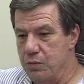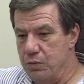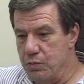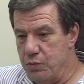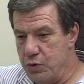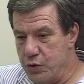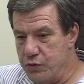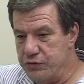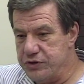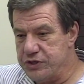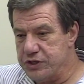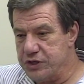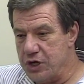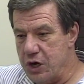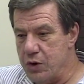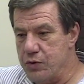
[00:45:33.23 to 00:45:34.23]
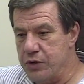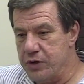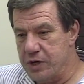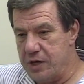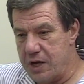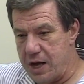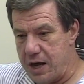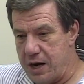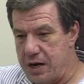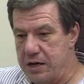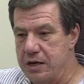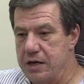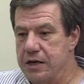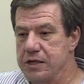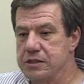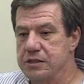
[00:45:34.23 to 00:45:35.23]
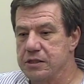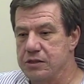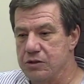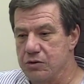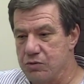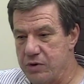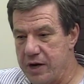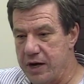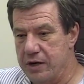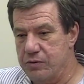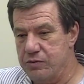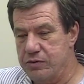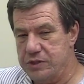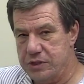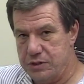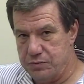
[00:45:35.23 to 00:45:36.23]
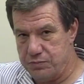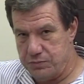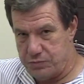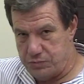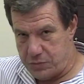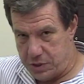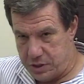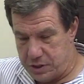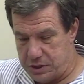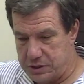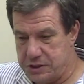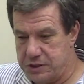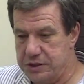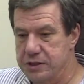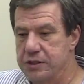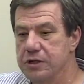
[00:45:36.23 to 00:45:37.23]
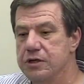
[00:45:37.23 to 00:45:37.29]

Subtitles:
Movies go to Canada as a direct response